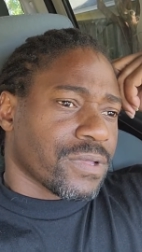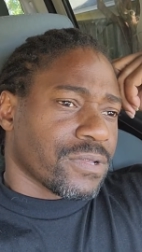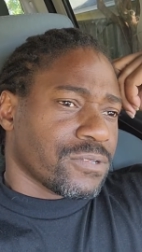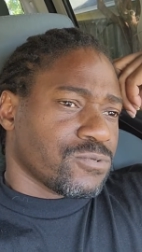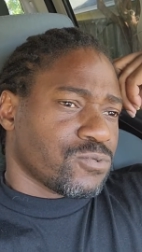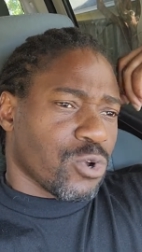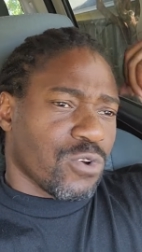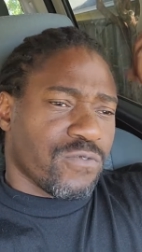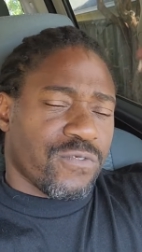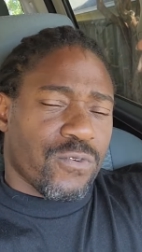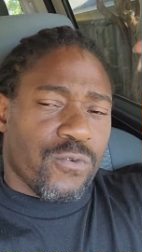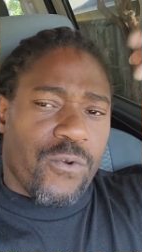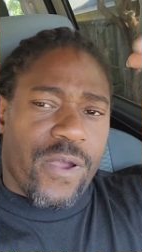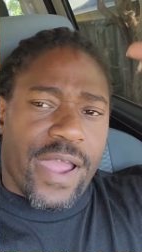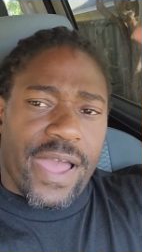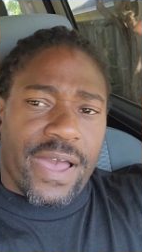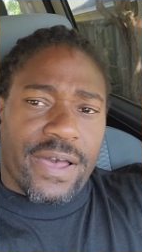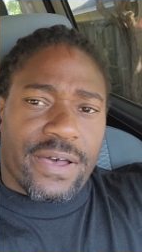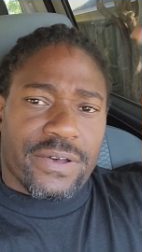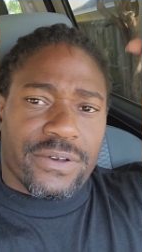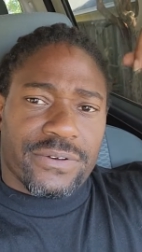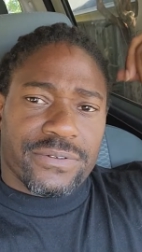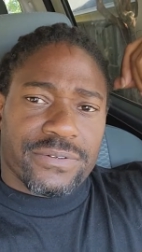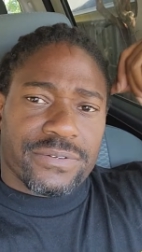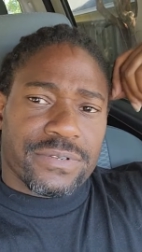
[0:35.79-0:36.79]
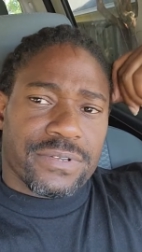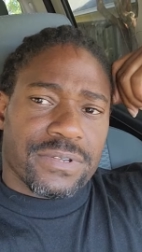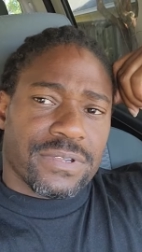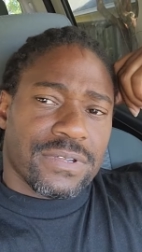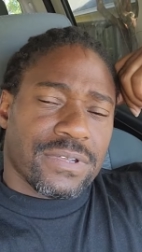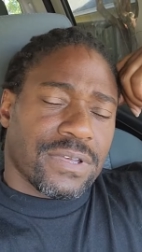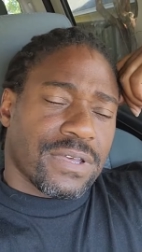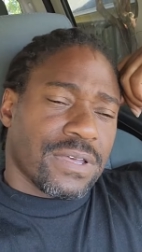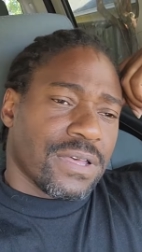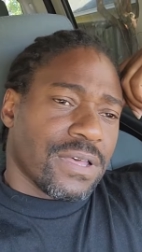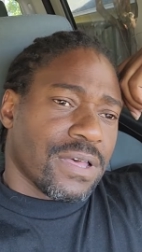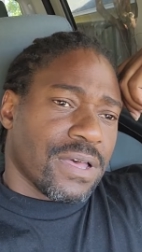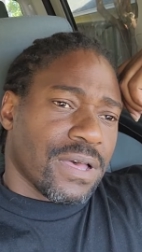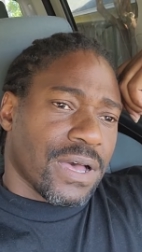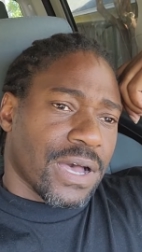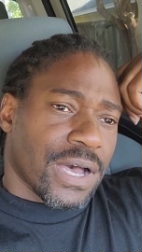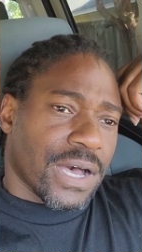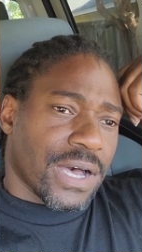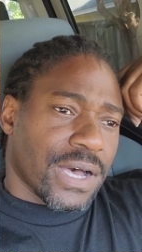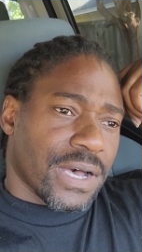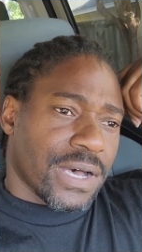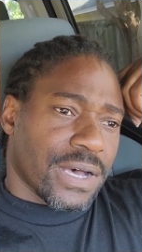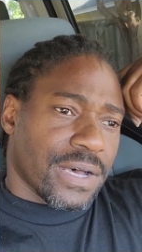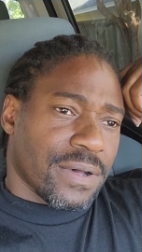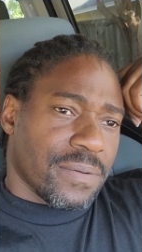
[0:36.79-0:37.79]
drove around,
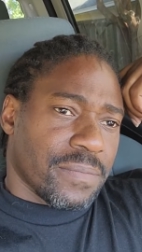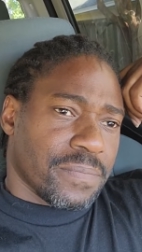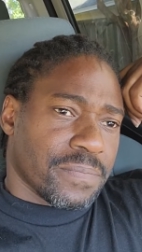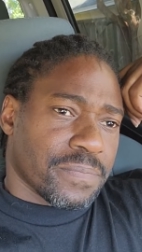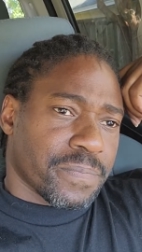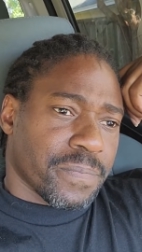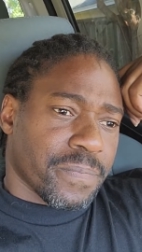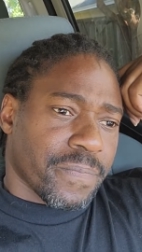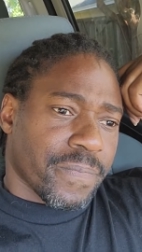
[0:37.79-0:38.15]
and